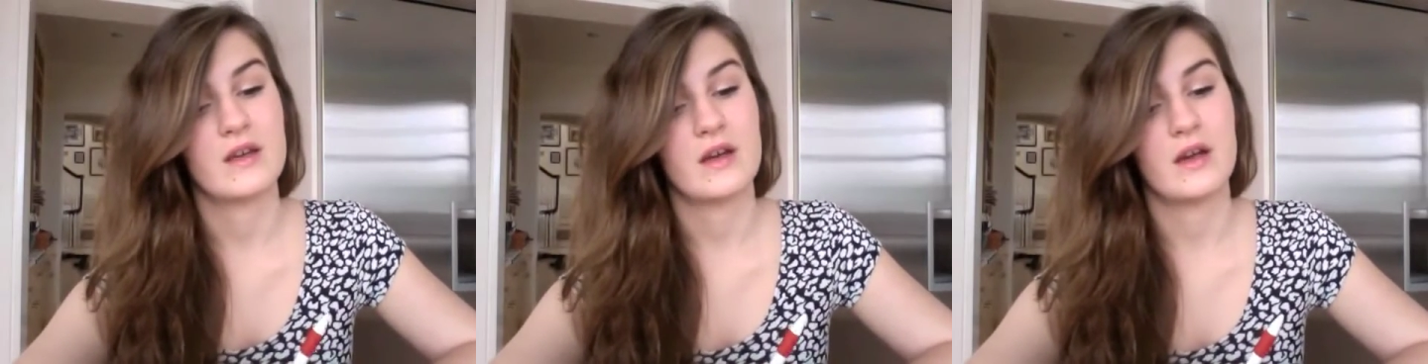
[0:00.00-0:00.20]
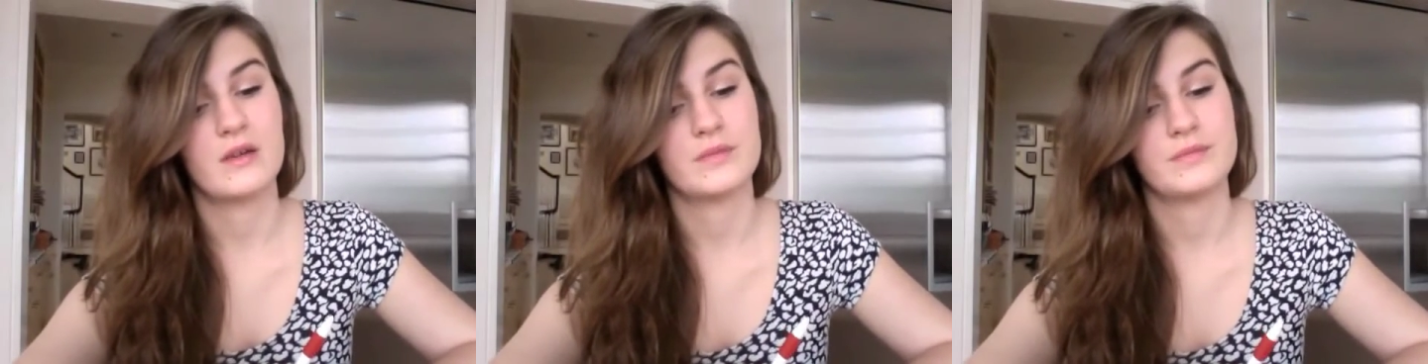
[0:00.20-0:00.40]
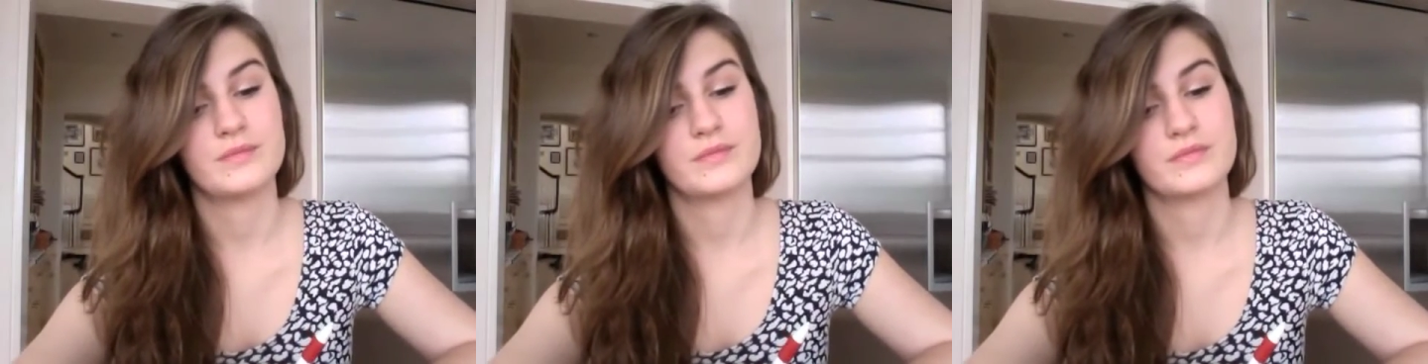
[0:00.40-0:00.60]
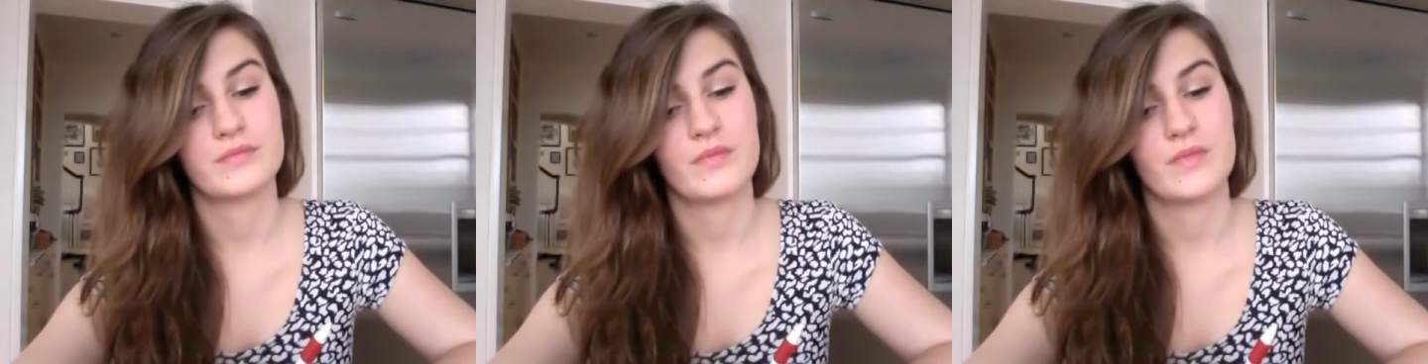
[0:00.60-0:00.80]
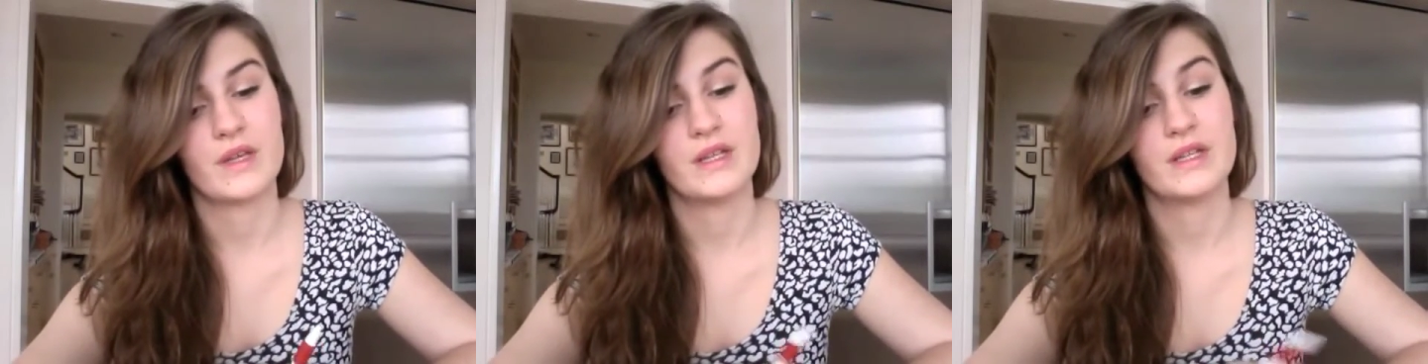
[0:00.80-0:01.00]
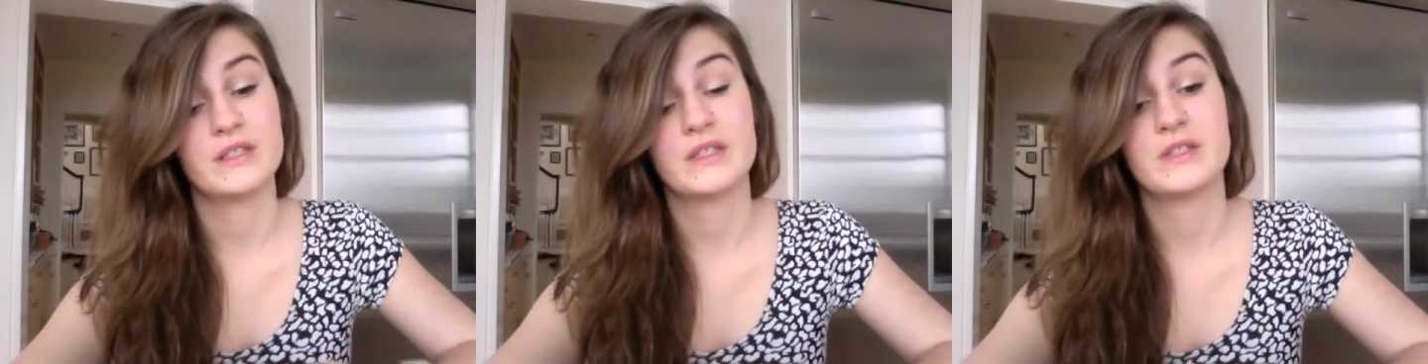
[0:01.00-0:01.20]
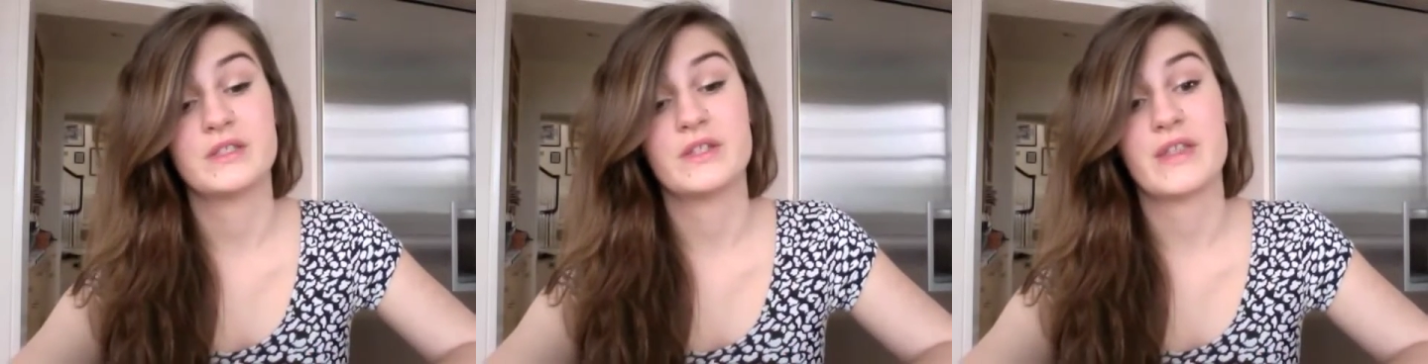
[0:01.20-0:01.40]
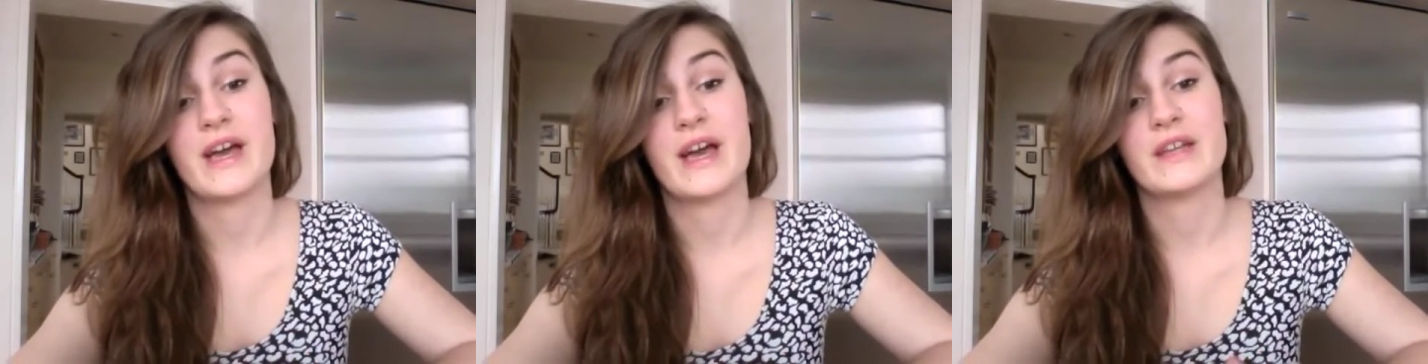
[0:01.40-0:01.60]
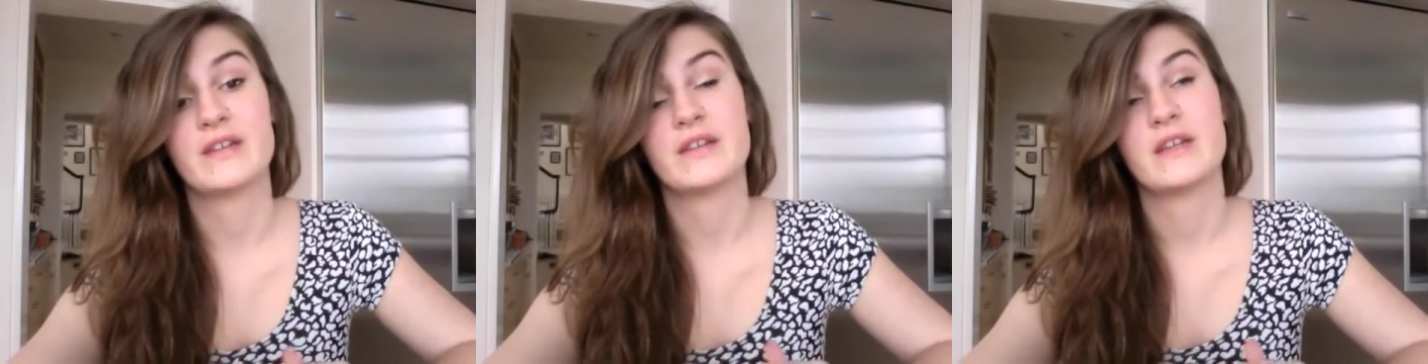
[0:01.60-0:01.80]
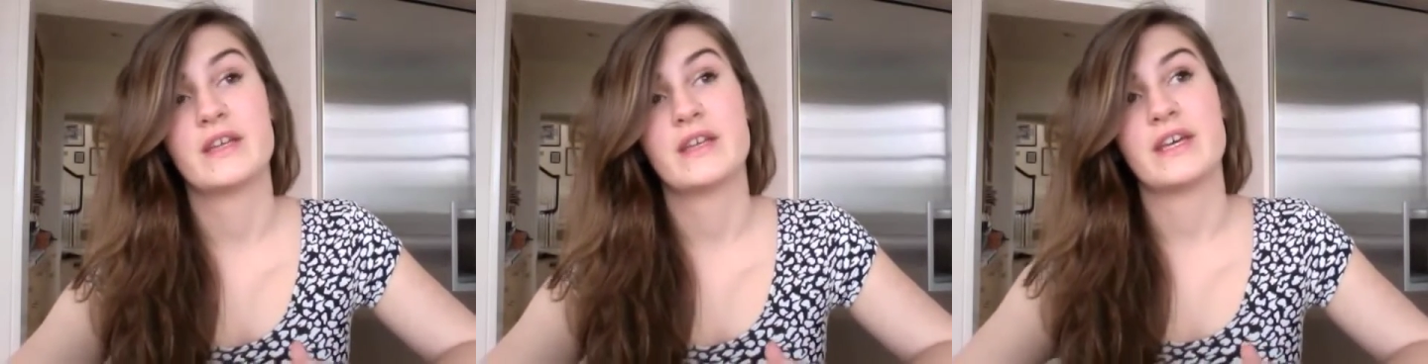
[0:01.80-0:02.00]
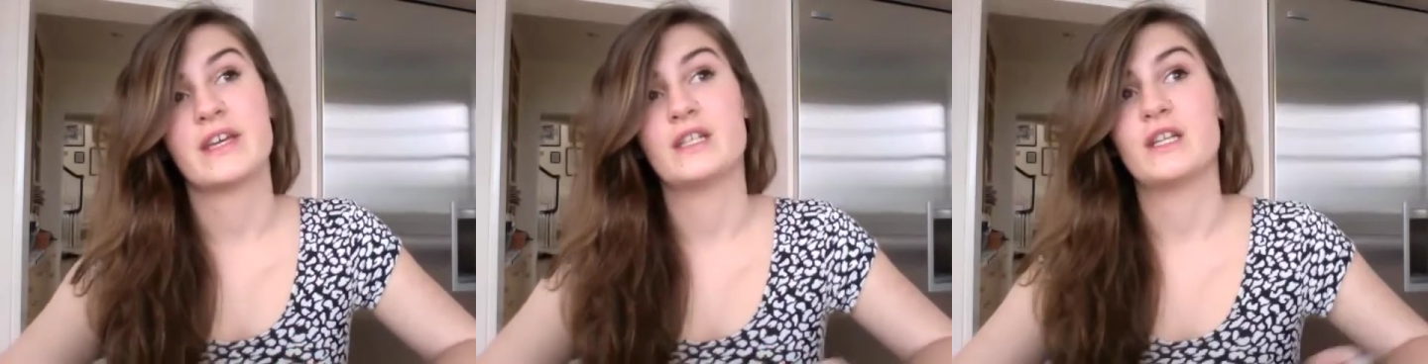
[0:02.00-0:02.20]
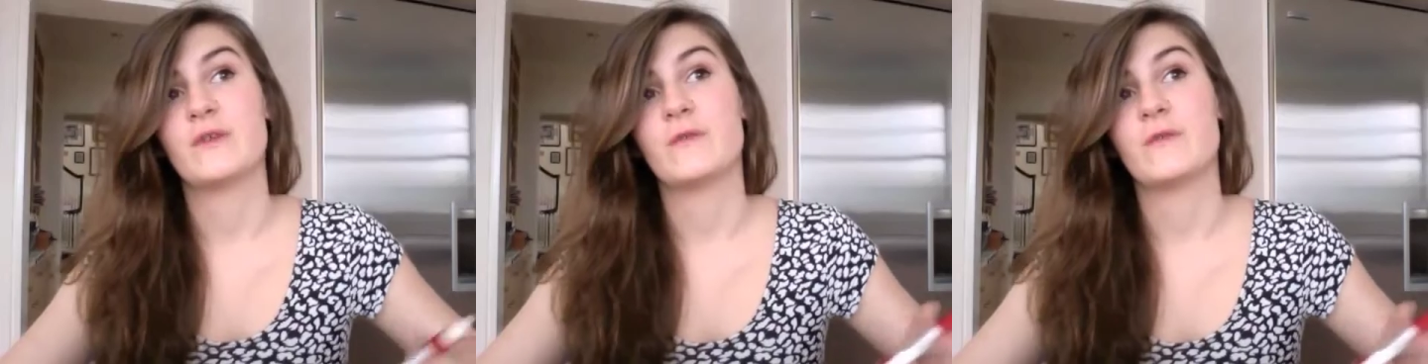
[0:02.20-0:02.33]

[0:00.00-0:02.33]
In addition to that, in an